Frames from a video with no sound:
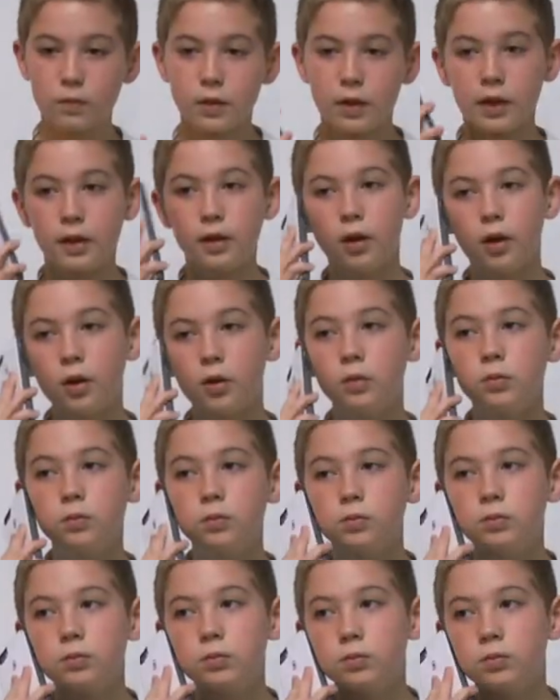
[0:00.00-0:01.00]
Hello?
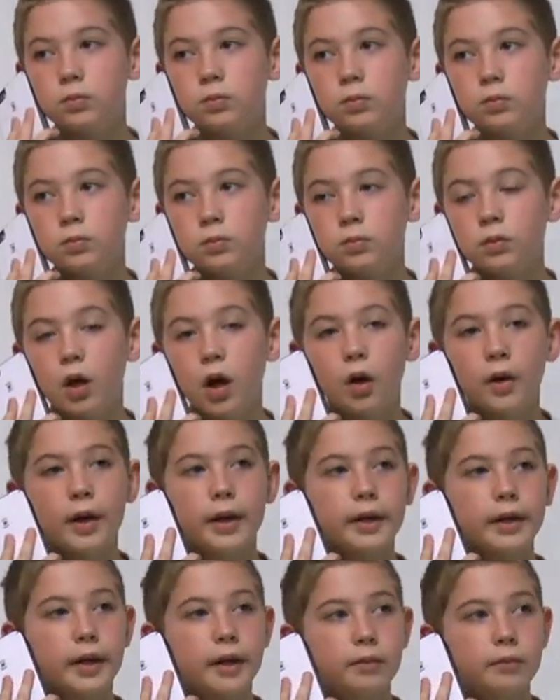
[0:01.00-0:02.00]
Oh,
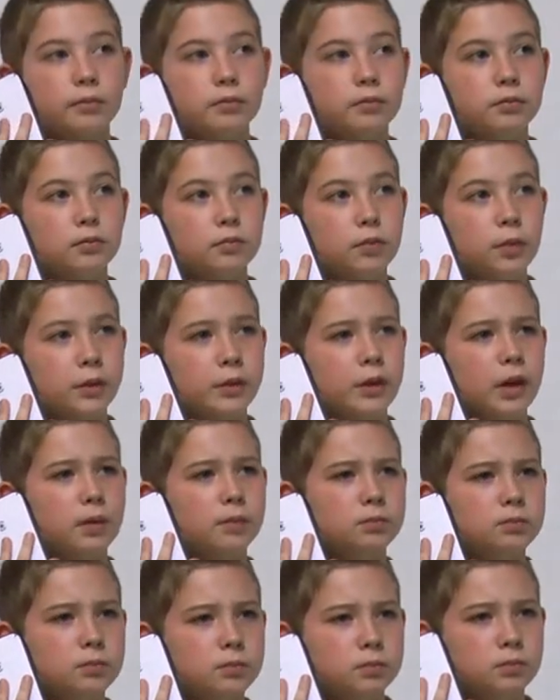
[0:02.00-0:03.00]
hey, Dad. What's up?
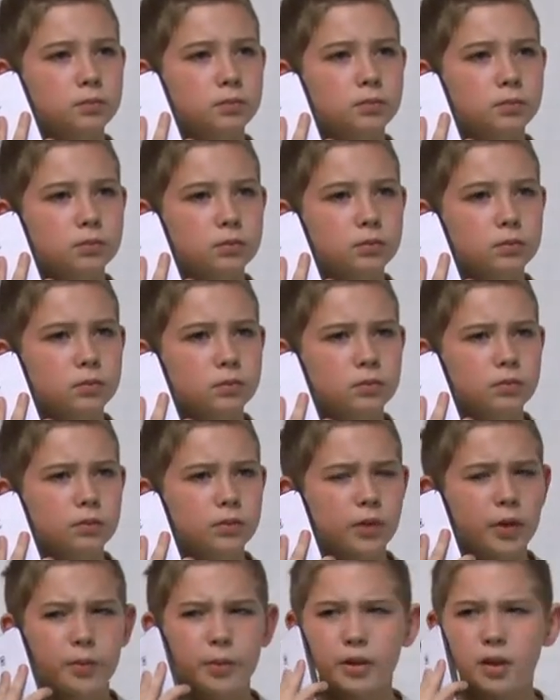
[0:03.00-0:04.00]

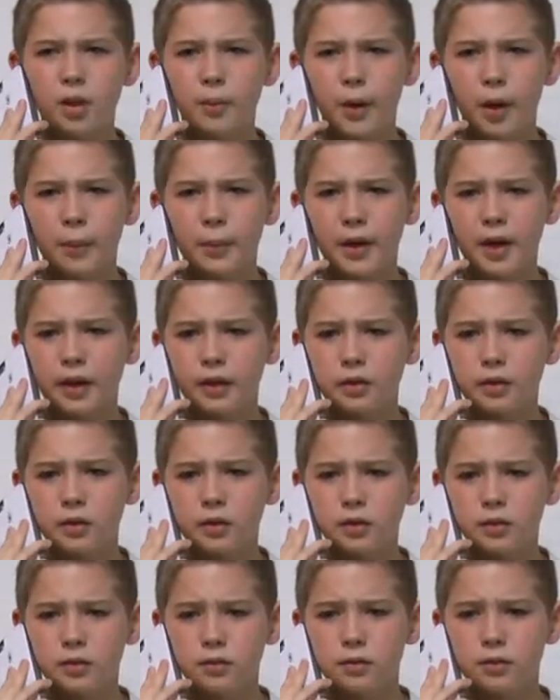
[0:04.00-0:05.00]
You want me to come out back?
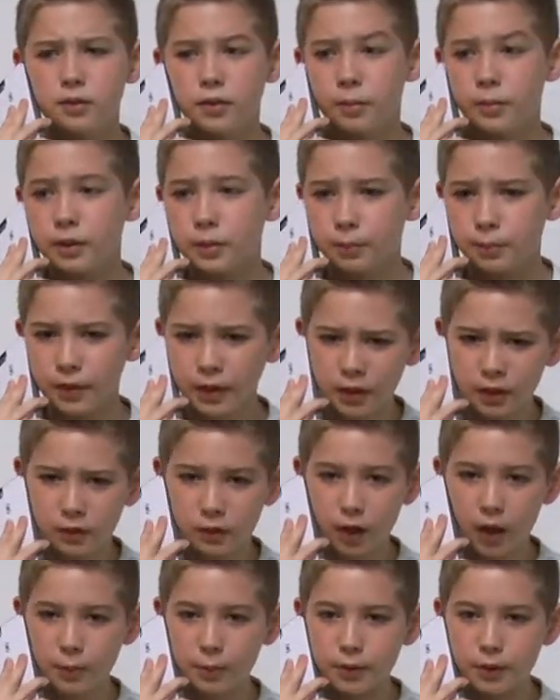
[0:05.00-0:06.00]
Something big is
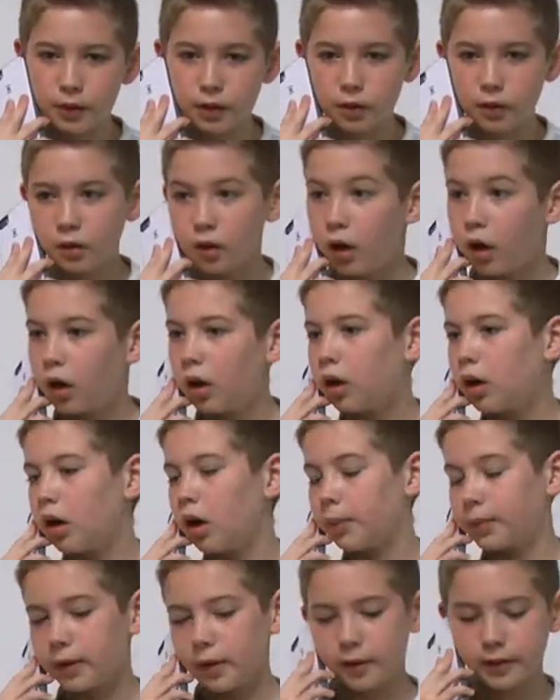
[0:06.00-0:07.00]
happening.
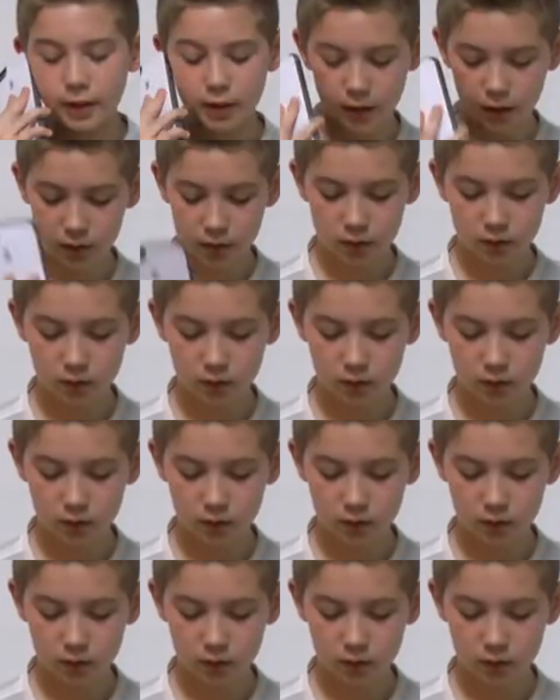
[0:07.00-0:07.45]
I'll be right there.